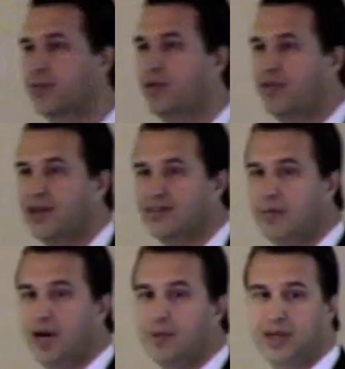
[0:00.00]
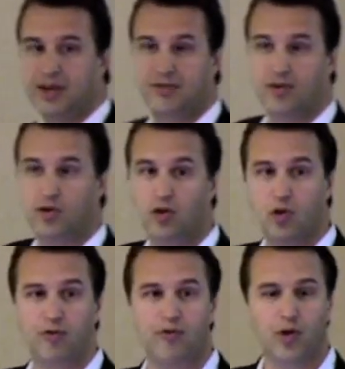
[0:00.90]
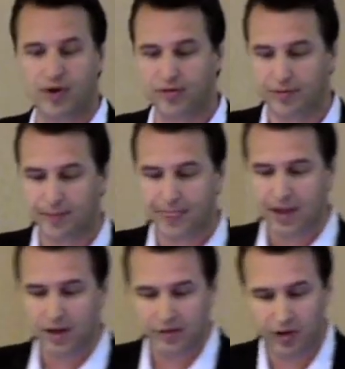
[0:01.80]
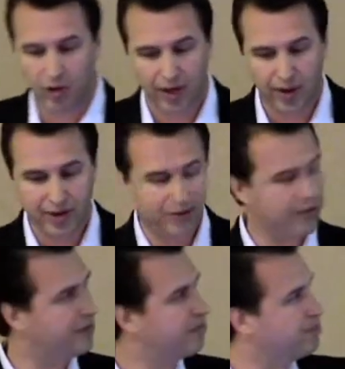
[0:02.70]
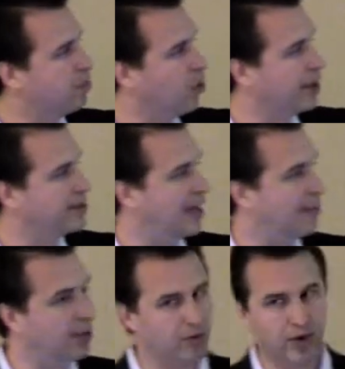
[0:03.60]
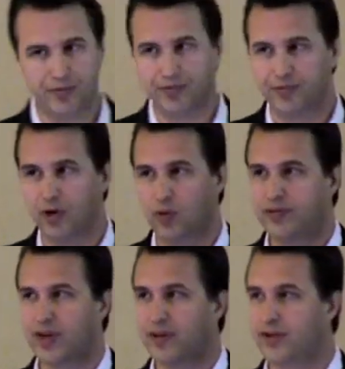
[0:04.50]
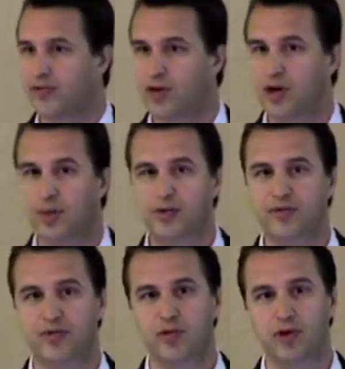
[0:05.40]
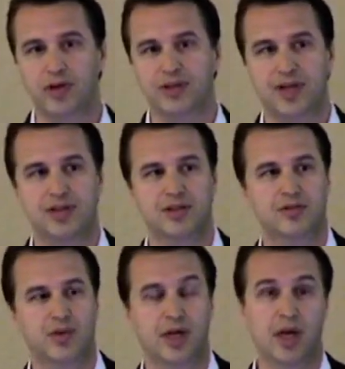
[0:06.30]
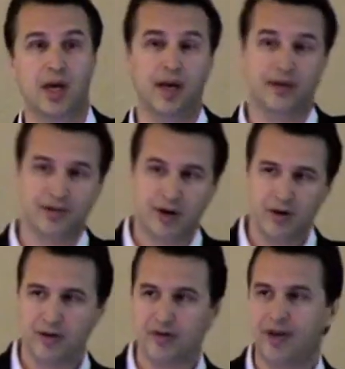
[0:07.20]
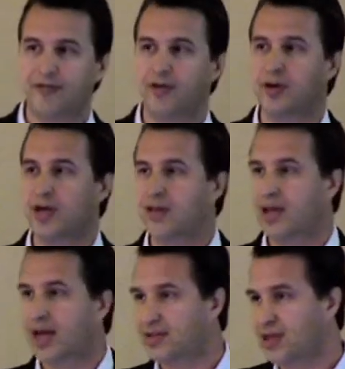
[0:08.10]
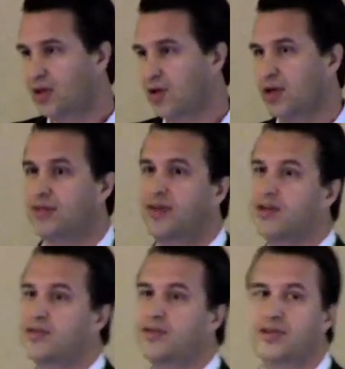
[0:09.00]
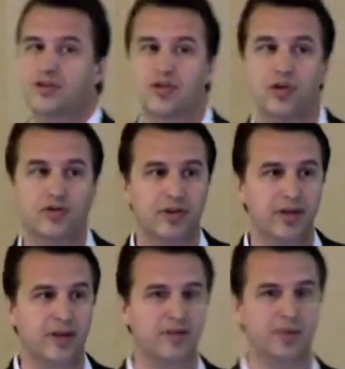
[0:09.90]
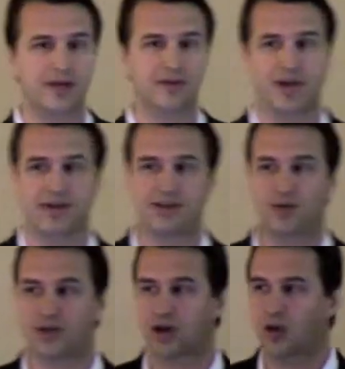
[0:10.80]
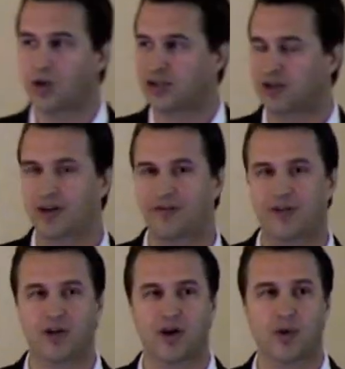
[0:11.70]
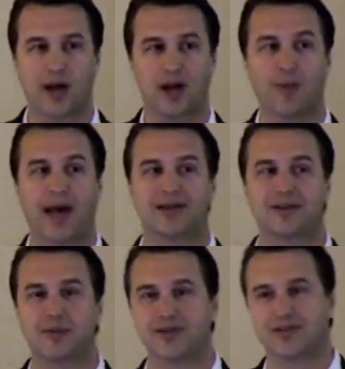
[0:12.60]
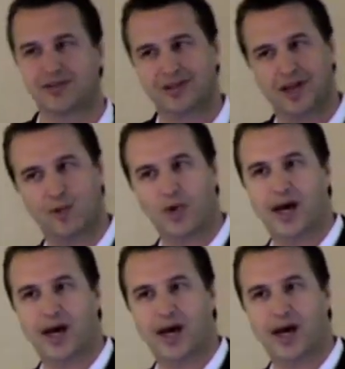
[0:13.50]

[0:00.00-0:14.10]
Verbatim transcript: some of the things that might be considered core focus. So anyway, this is one example, and we've, you know, we've done this for a number of different organizations. We started this effort in the IT organizations and drove to this because IT was always trying to figure out a way to go back to the business and tell them